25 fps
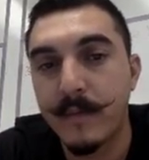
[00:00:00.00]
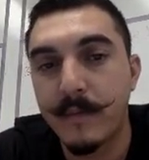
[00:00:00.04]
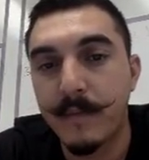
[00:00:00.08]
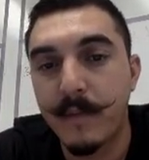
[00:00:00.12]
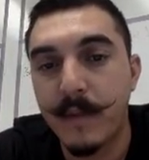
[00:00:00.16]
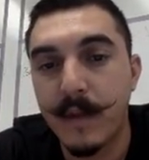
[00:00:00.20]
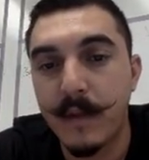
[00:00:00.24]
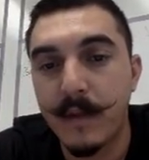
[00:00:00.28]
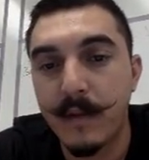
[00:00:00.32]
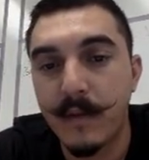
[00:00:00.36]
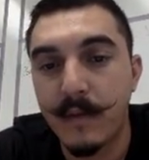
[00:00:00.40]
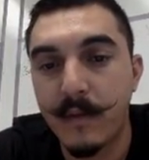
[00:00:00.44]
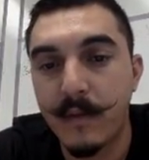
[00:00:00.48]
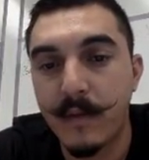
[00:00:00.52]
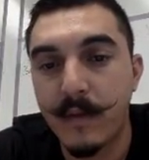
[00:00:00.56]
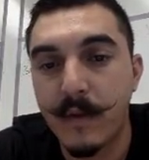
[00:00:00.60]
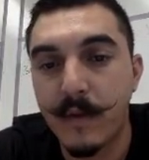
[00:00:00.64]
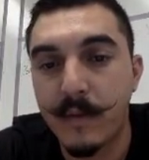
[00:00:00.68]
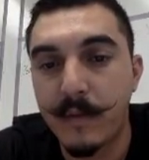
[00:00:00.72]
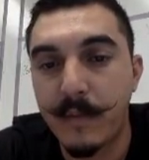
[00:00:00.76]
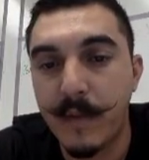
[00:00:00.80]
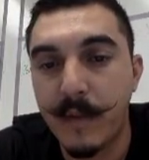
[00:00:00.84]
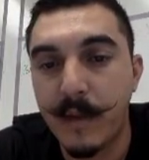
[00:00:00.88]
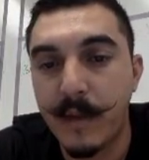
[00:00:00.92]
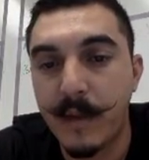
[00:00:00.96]
Okay, so it's
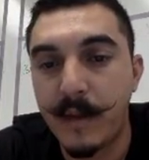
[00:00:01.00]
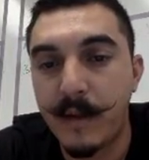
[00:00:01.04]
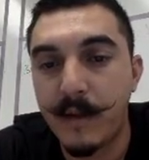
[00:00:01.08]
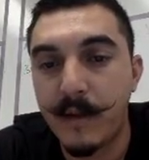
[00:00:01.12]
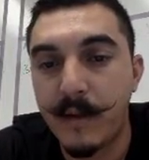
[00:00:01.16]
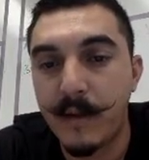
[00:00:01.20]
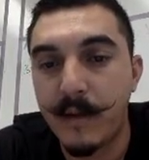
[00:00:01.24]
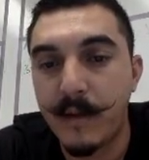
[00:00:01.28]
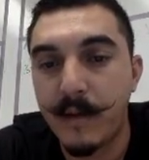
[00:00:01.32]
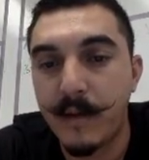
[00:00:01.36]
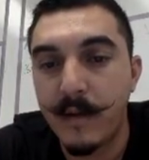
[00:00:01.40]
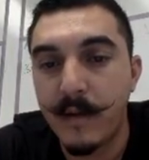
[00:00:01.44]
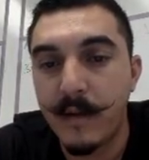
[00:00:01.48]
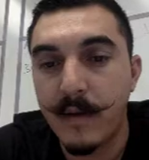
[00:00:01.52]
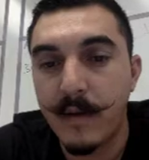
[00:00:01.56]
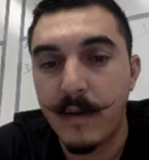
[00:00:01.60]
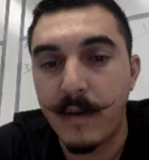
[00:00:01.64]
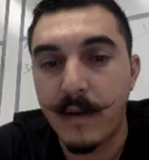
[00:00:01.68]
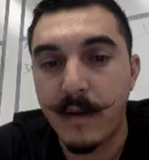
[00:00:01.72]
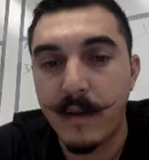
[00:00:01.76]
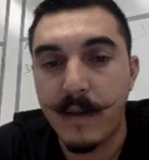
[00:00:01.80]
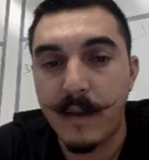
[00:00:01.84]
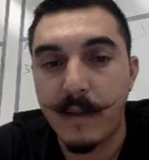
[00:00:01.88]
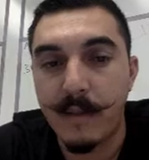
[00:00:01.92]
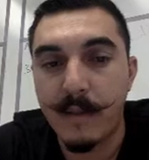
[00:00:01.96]
coming in.
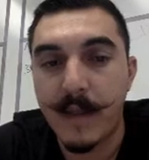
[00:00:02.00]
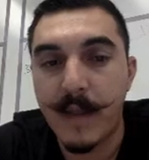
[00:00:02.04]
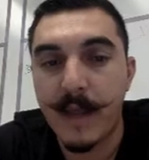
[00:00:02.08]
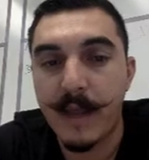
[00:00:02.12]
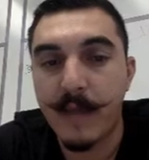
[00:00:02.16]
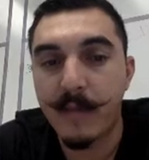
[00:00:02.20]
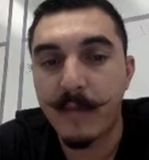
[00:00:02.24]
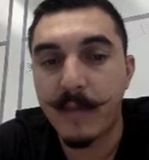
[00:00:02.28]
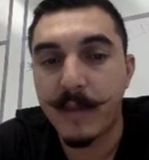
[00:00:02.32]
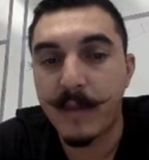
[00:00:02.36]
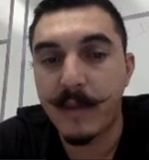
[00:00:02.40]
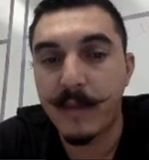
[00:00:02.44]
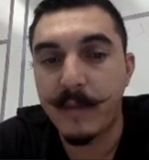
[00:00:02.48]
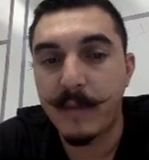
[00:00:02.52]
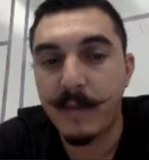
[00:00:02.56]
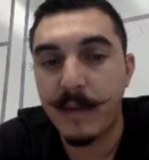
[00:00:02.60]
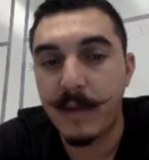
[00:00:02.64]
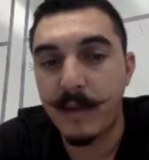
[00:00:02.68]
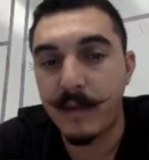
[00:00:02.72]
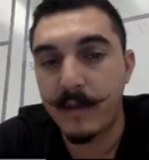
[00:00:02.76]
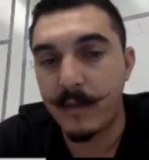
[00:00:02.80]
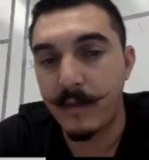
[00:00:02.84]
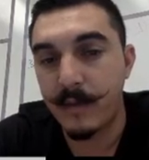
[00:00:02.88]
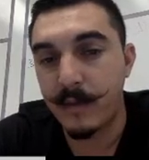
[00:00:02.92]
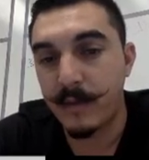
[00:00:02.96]
That plasma is coming
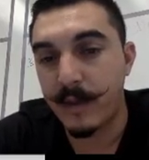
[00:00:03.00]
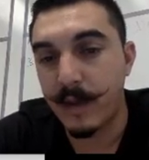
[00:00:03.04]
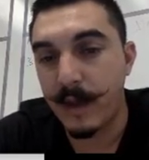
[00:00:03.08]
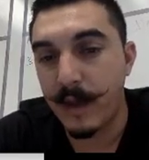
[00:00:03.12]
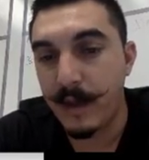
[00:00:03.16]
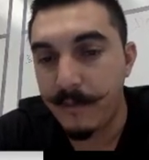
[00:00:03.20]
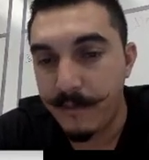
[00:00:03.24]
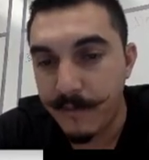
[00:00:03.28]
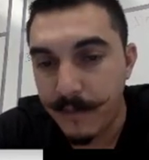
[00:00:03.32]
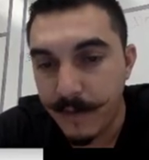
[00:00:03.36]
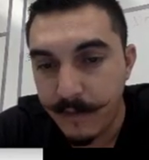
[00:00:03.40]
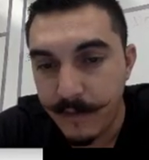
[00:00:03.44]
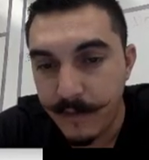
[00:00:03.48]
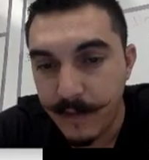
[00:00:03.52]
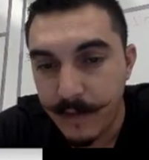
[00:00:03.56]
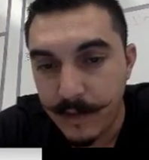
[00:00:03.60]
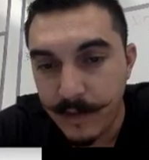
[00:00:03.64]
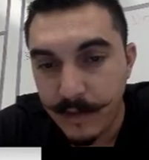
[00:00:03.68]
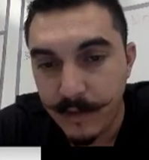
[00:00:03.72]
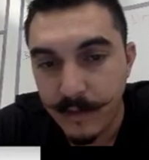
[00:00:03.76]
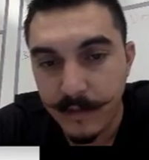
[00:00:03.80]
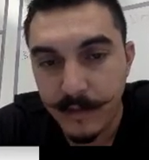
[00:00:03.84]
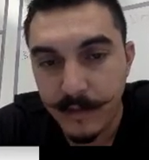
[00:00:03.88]
in through those afferents